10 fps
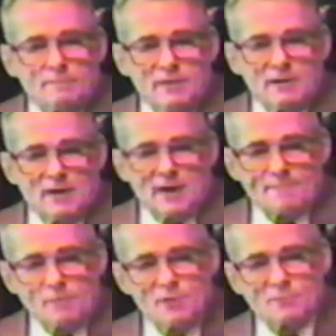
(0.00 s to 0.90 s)
being a
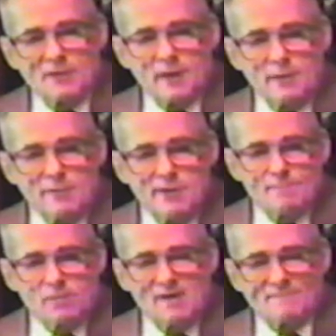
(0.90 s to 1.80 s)
high priest that year,
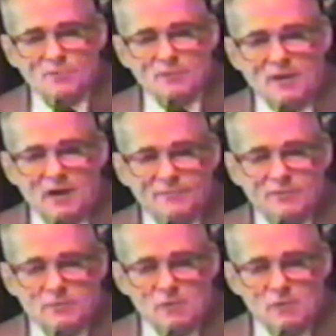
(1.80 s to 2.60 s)
he prophesied